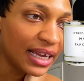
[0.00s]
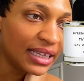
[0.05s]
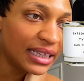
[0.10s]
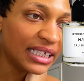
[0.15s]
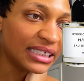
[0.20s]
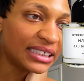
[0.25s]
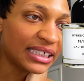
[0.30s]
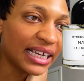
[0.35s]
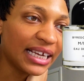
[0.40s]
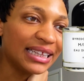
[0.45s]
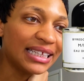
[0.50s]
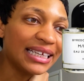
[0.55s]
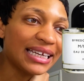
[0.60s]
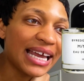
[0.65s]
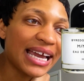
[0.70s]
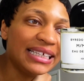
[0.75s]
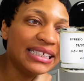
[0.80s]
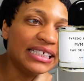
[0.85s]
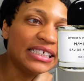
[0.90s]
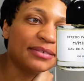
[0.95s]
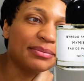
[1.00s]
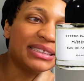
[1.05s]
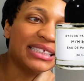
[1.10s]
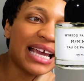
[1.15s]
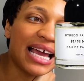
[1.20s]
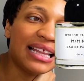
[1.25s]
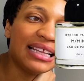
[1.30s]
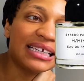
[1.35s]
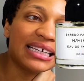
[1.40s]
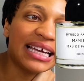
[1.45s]
They say in the 90s,
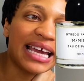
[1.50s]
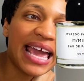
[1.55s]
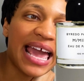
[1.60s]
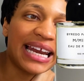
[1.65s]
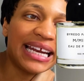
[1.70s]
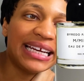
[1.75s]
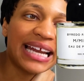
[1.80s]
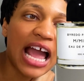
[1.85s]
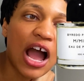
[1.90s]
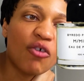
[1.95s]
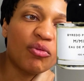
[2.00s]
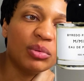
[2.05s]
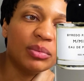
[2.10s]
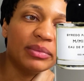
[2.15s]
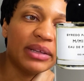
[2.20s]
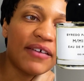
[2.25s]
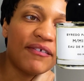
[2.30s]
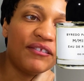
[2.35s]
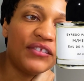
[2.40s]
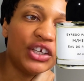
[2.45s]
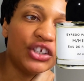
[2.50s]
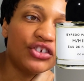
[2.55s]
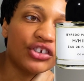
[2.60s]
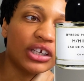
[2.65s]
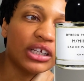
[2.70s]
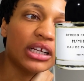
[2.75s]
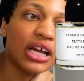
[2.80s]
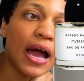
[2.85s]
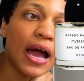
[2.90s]
Metallica had an album that featured an